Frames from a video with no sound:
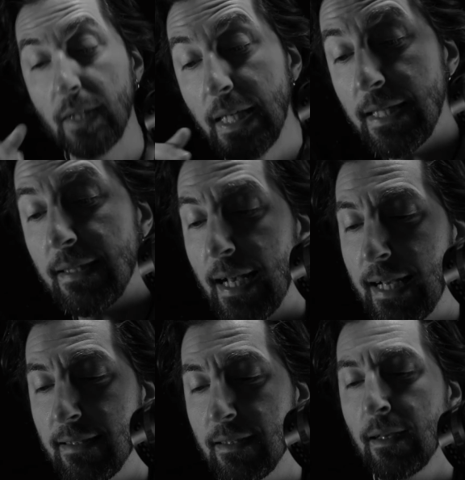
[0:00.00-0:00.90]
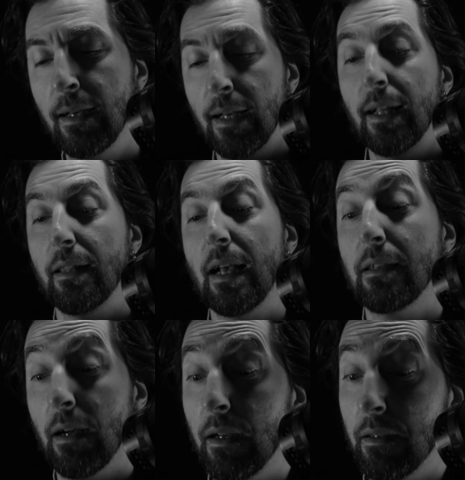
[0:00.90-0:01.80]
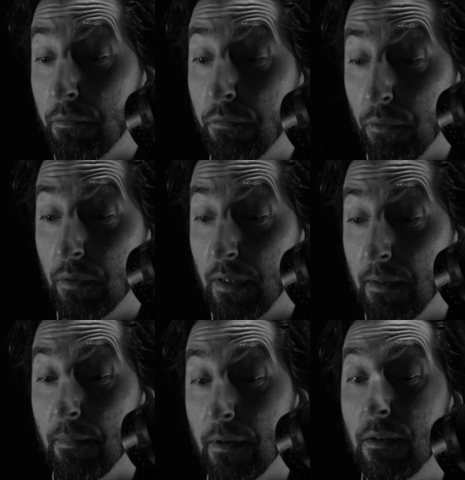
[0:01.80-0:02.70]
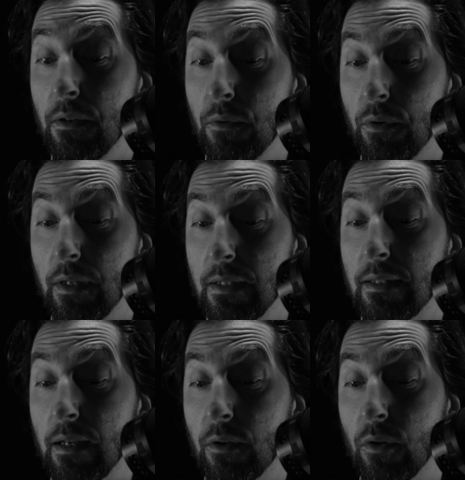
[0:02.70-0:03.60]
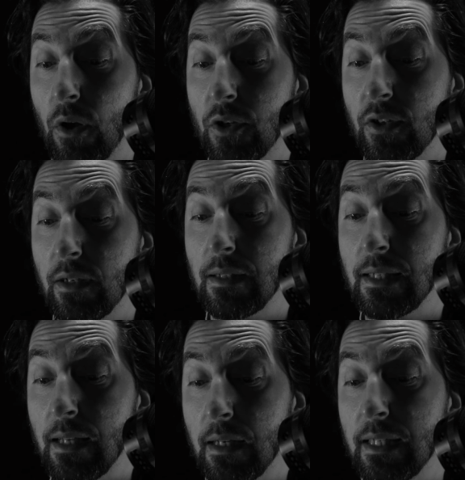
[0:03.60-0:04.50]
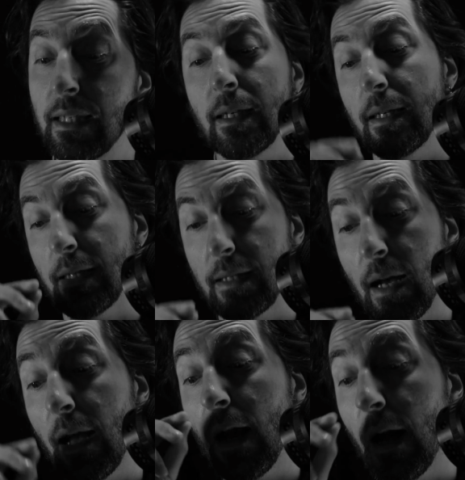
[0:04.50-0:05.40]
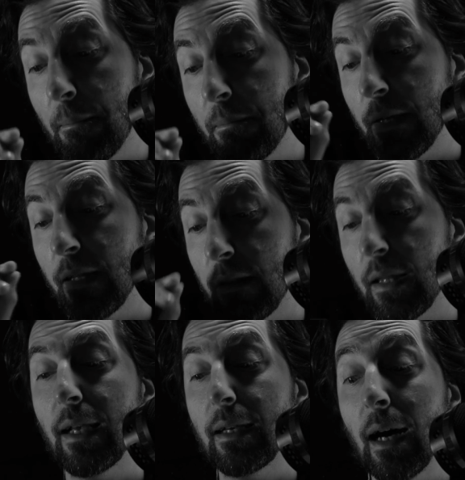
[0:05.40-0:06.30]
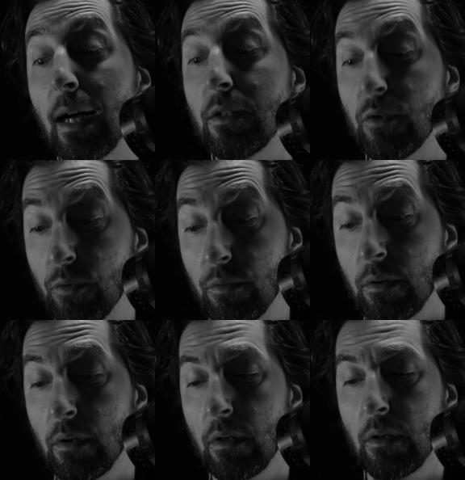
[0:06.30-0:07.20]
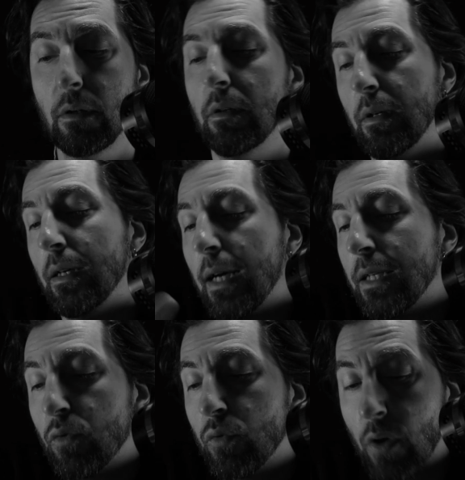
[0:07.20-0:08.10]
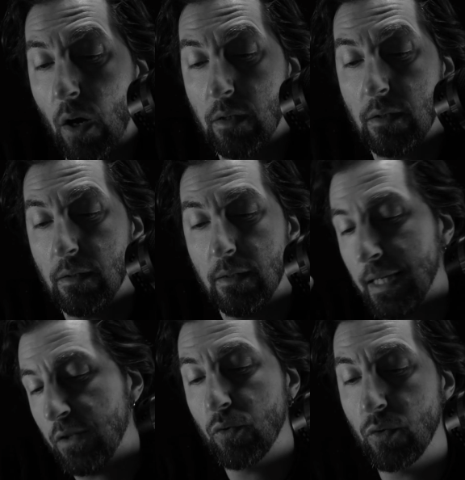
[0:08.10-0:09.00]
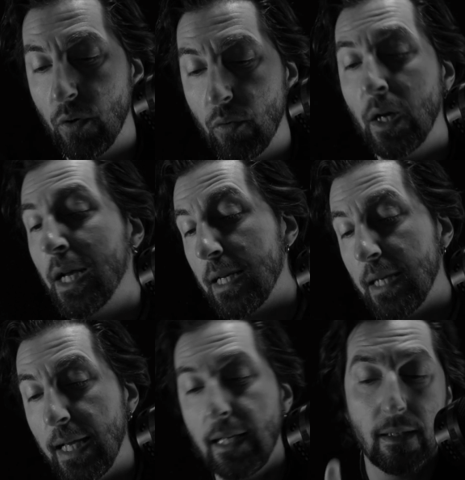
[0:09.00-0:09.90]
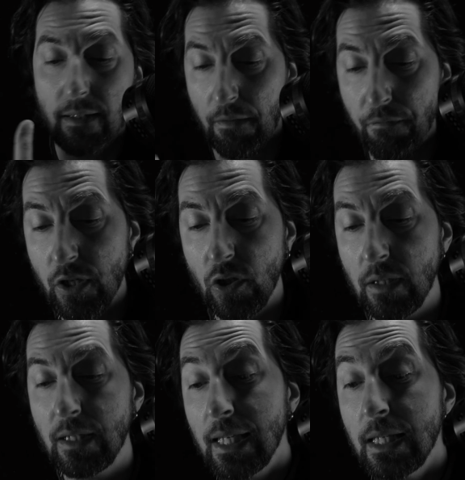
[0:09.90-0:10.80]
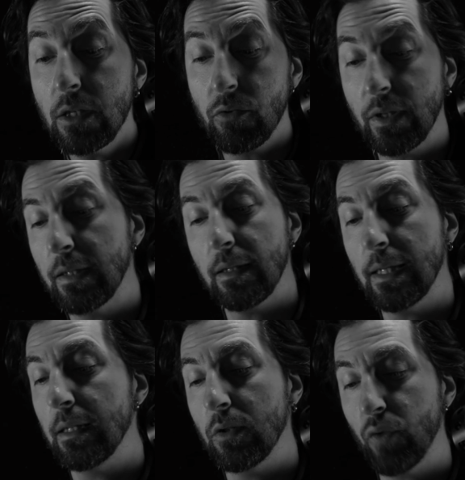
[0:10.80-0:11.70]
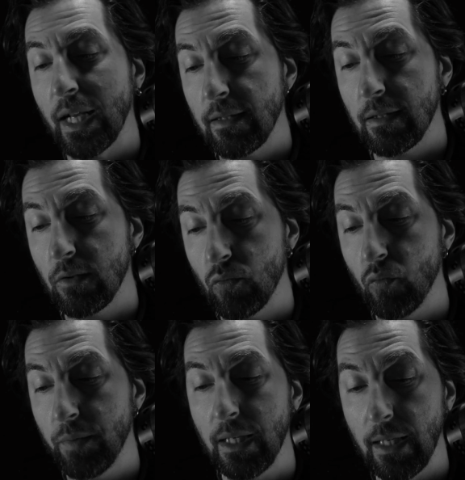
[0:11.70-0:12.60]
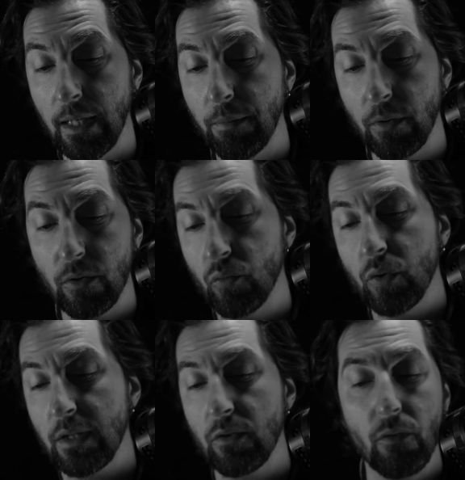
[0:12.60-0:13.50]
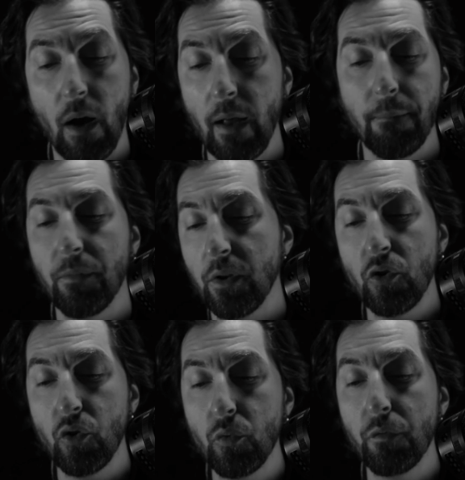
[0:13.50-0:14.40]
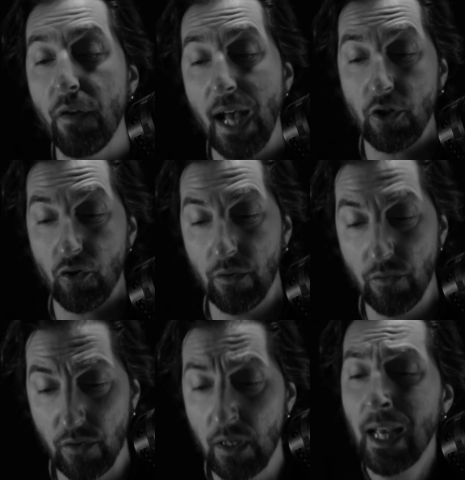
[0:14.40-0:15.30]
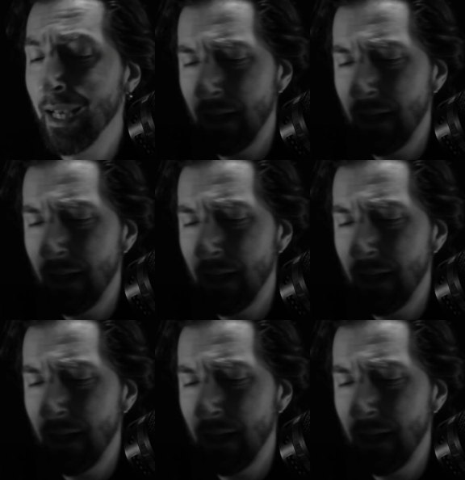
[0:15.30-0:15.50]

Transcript: He says that I afford him a curious psychological study, and I humbly think I do. I do not, as you know, take sufficient interest in dress to be able to describe the new fashions.